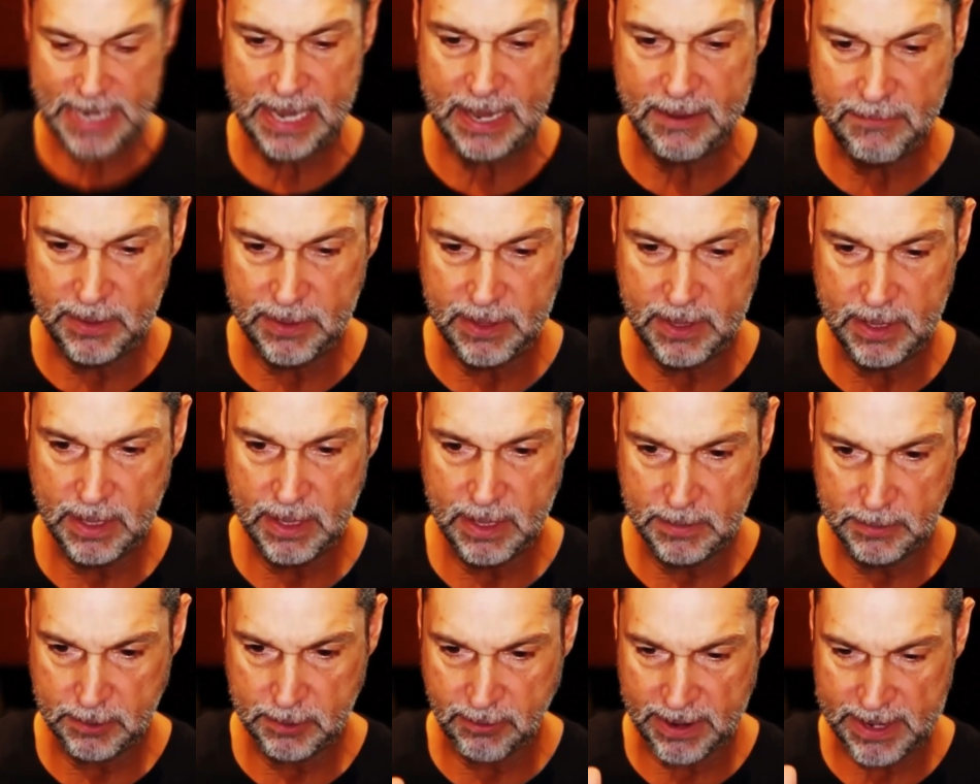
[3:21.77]
given
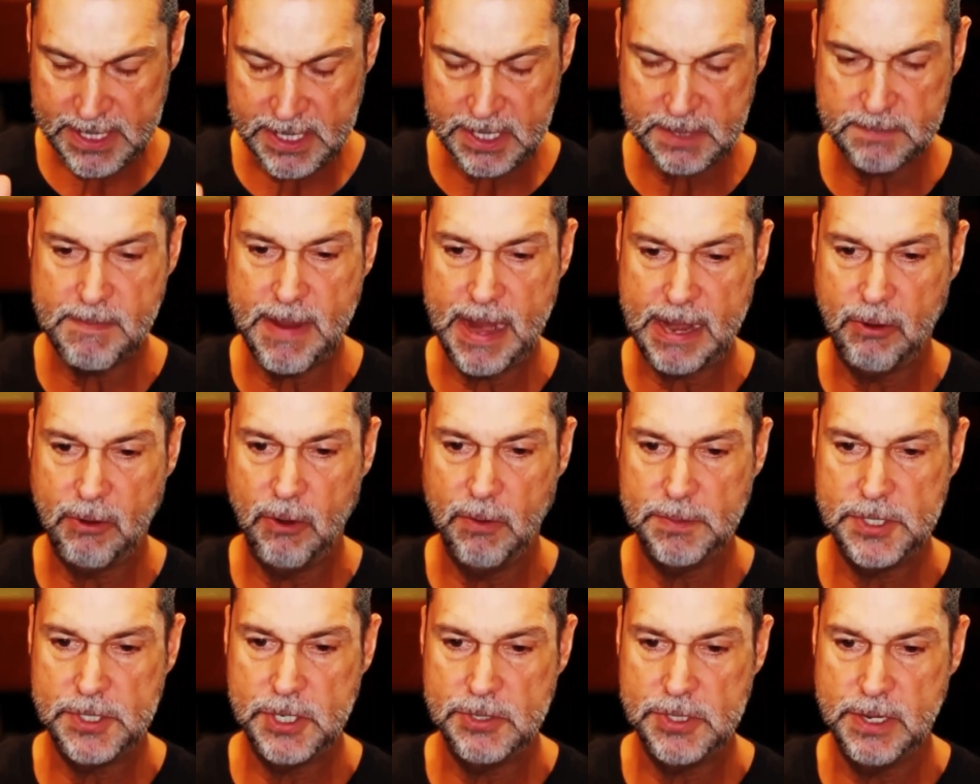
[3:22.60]
the greatest macro
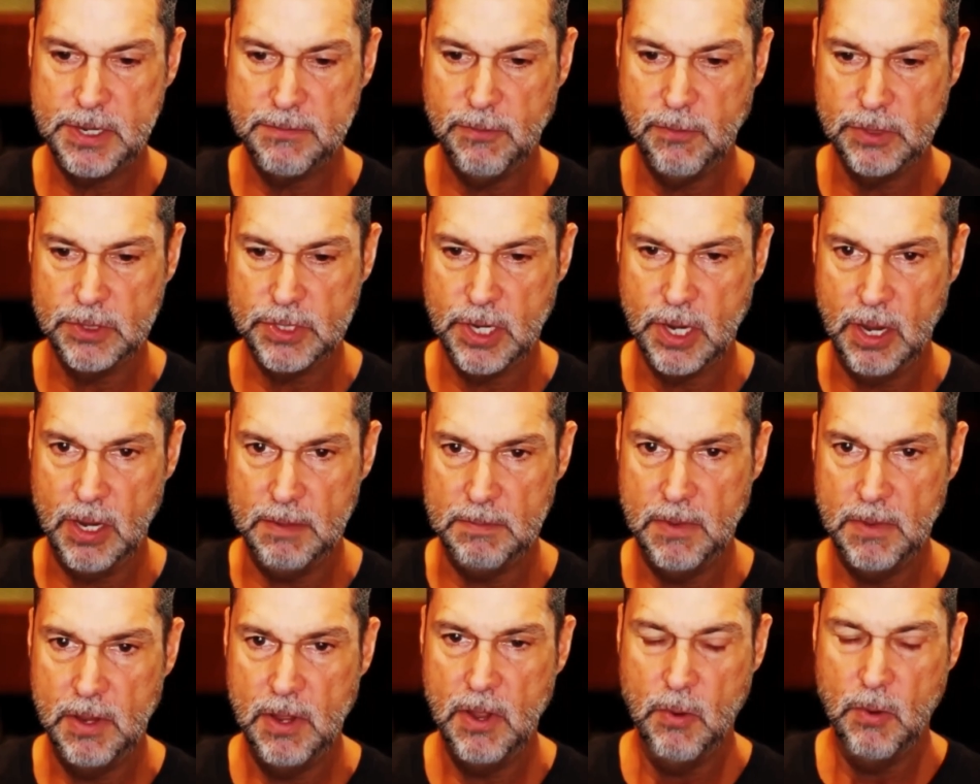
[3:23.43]
opportunity of all time,
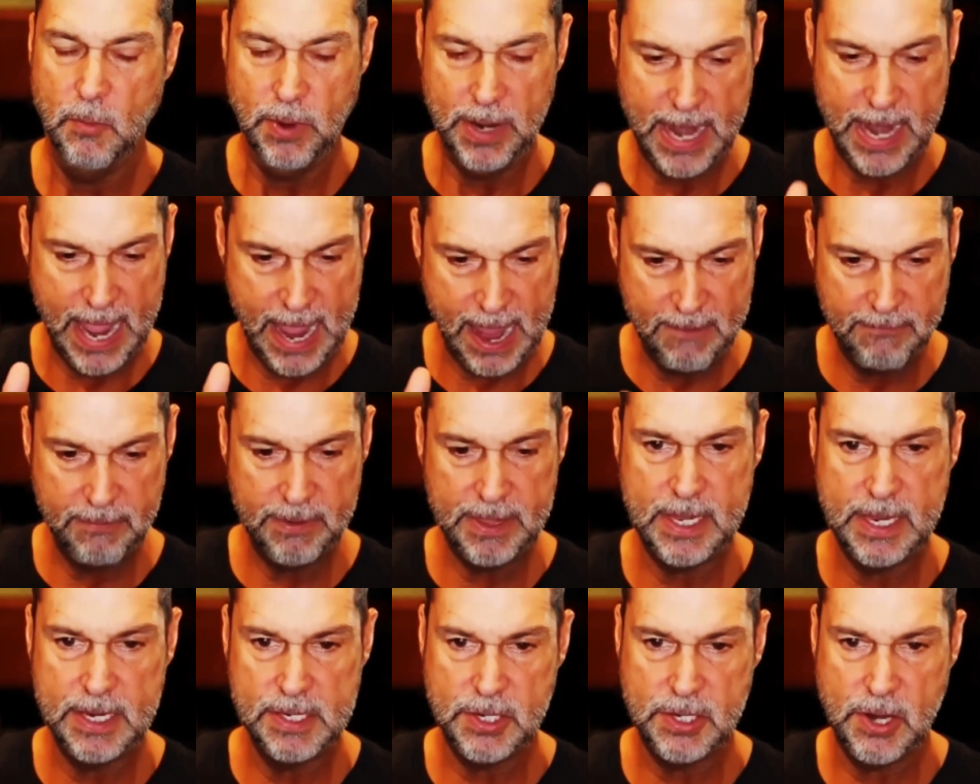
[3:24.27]
when
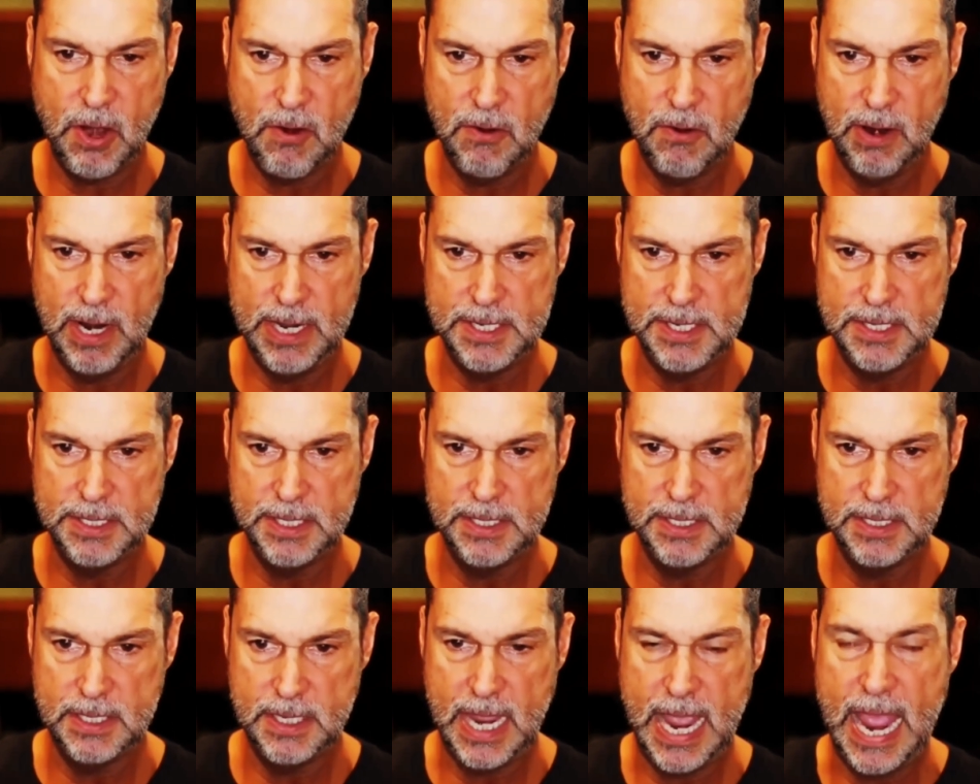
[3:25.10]
everything is
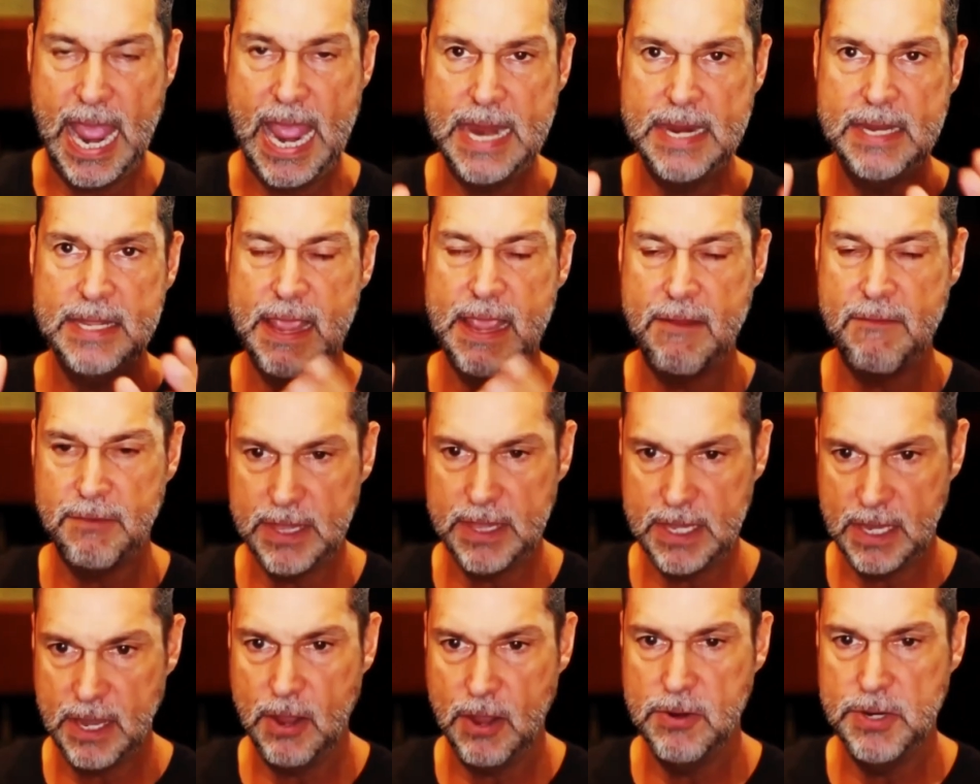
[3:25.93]
correlated and the
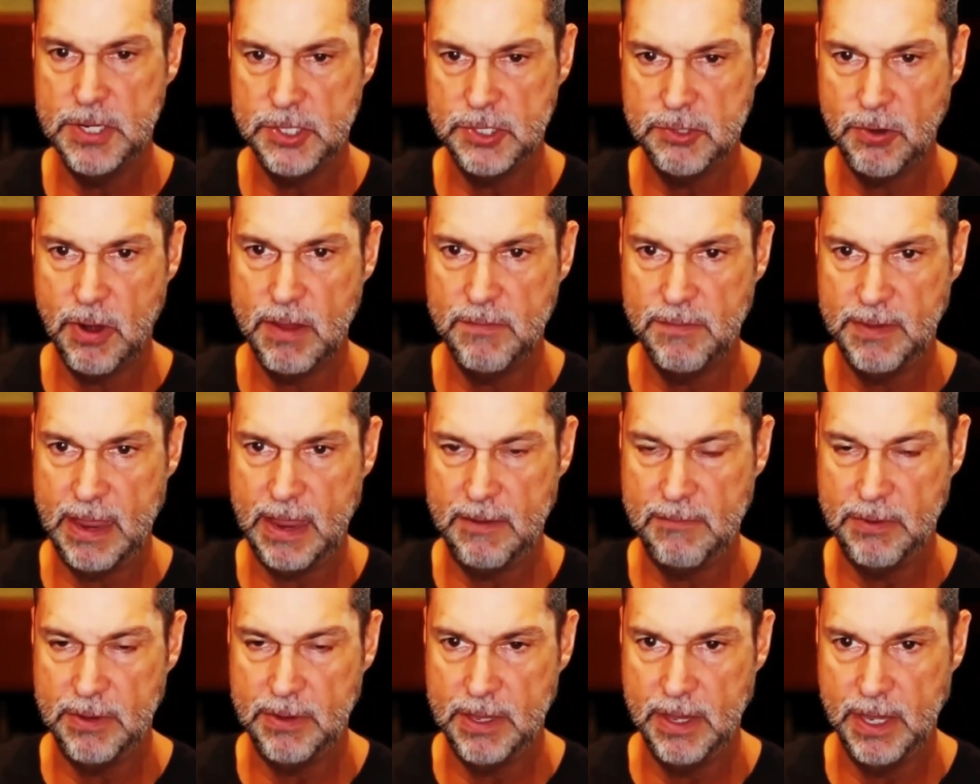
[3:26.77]
everything code is driving
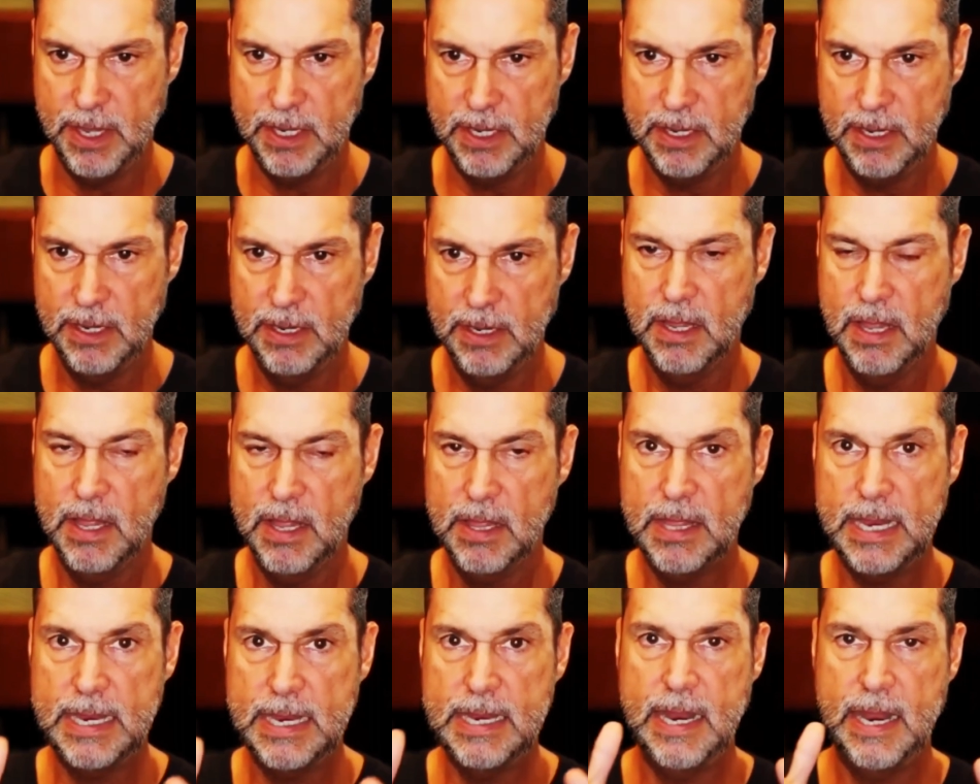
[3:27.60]
everything,
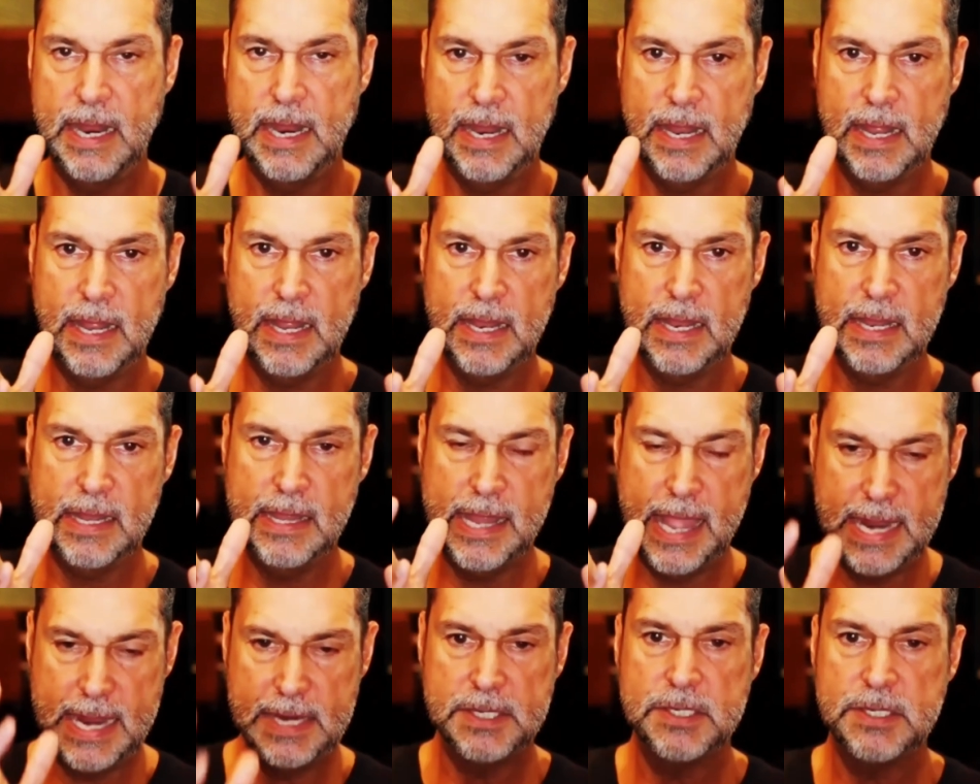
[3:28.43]
then
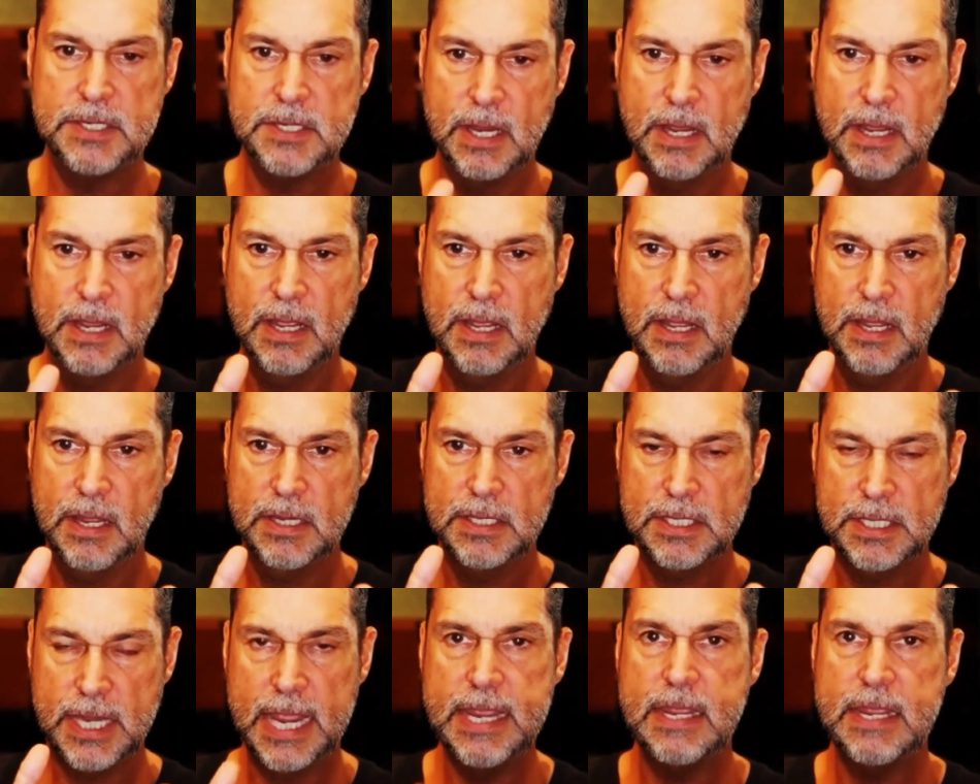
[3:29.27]
let's
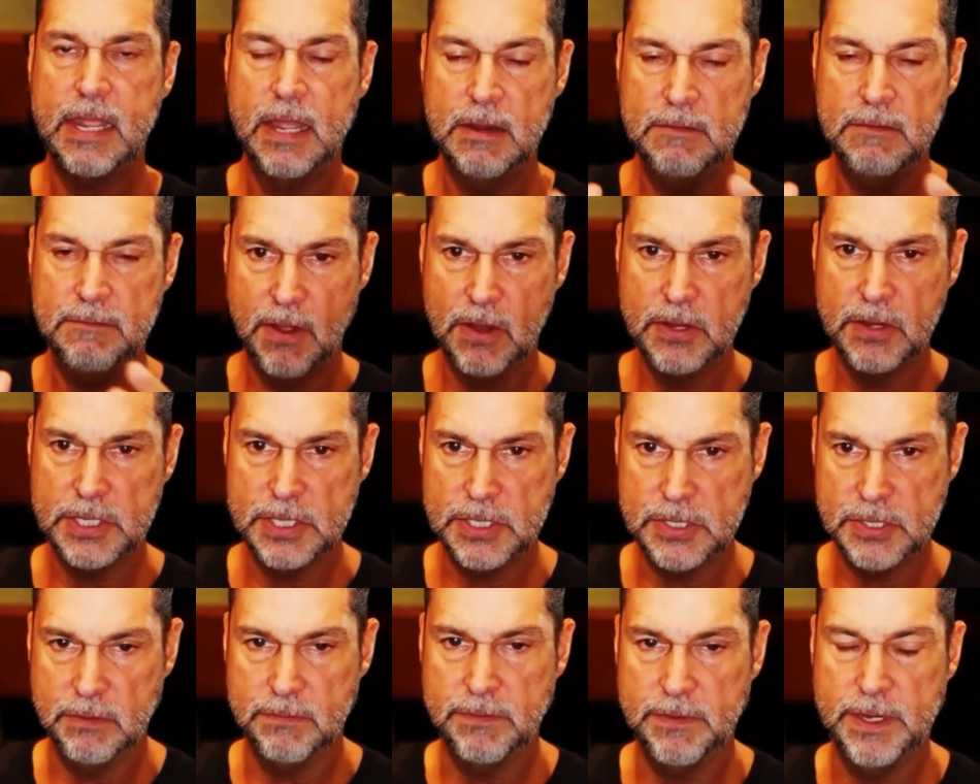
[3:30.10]
take
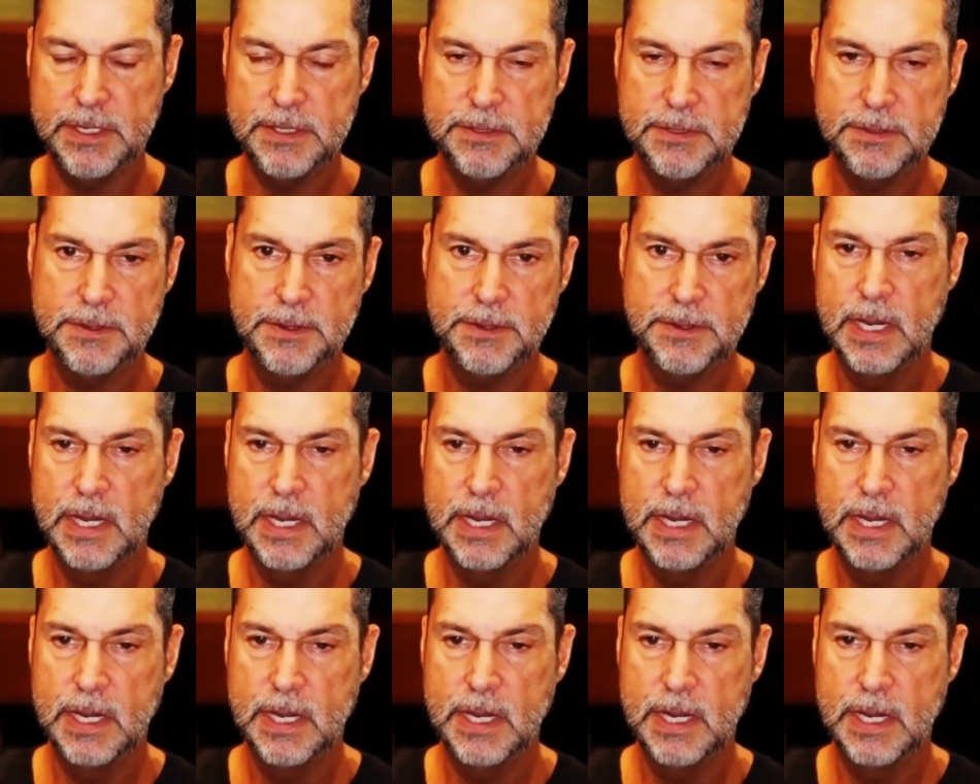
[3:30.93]
advantage of it.